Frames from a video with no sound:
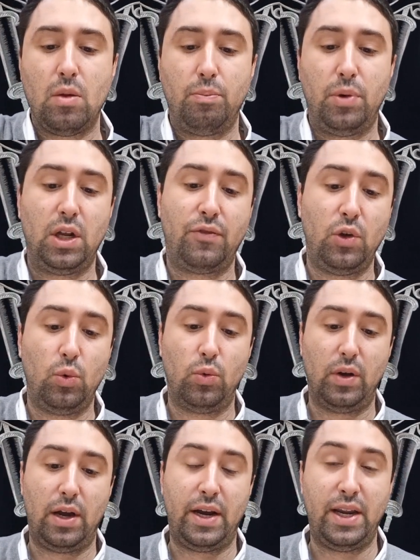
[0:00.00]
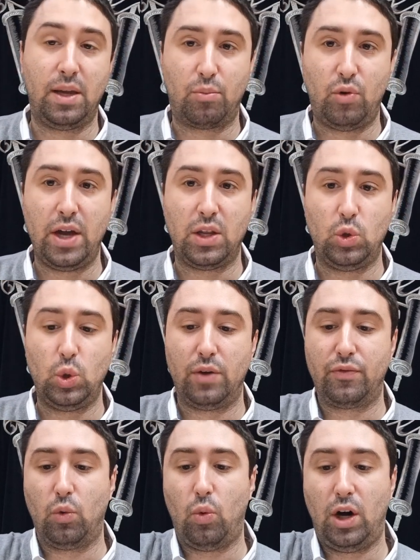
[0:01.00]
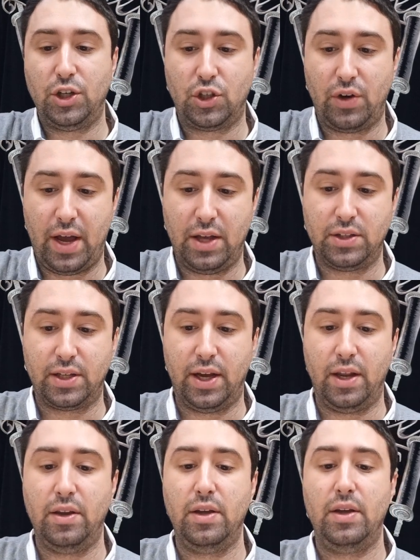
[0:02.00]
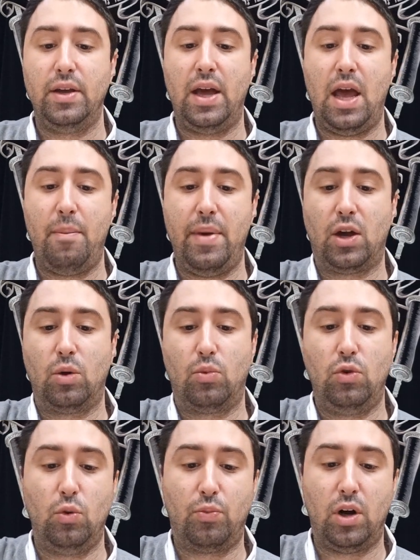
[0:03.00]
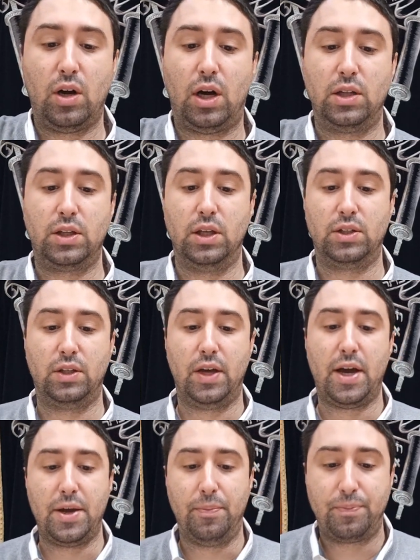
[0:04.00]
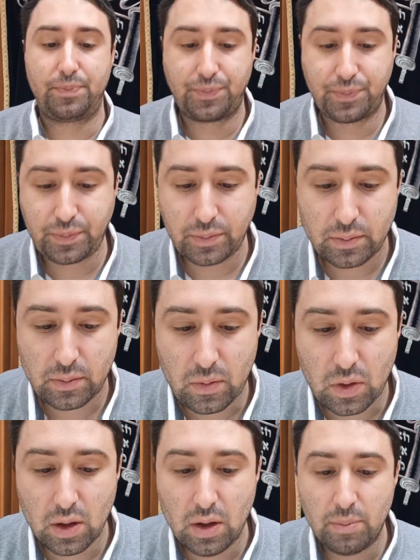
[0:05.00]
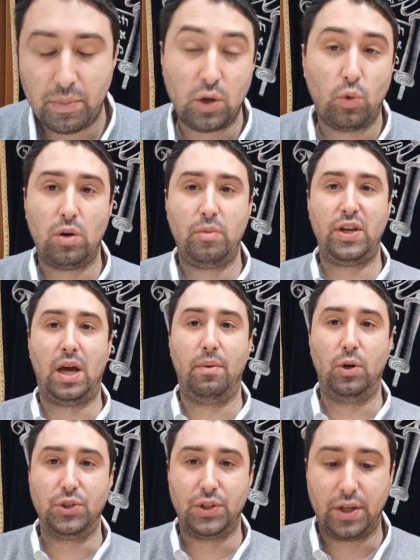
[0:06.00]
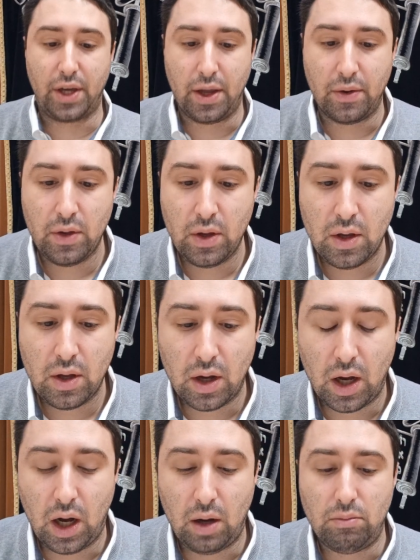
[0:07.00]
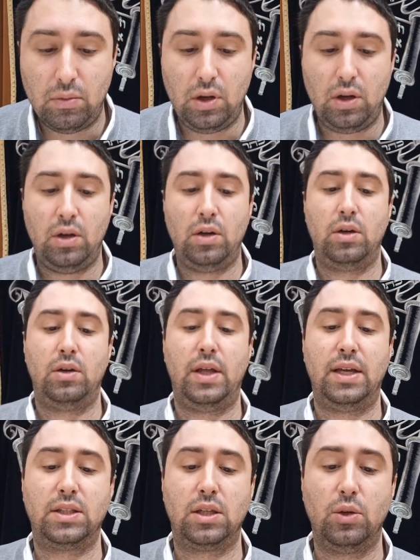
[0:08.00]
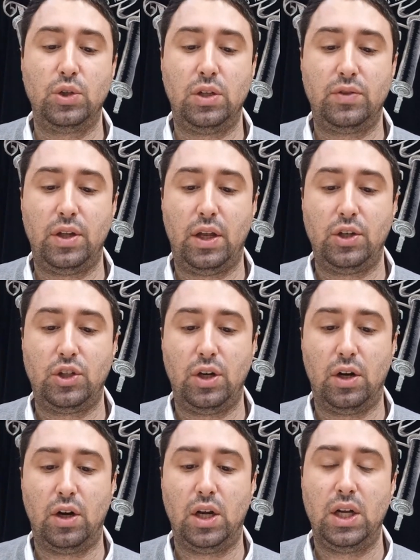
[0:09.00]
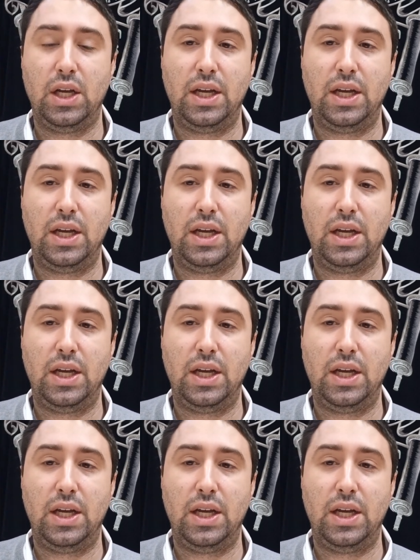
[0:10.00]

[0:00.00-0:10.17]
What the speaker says: But if you eating bread, you do have to wash your hands again and make a new bracha on Netilas Yadayim. But you wouldn't Tamozi again. That's the conclusion of today's share.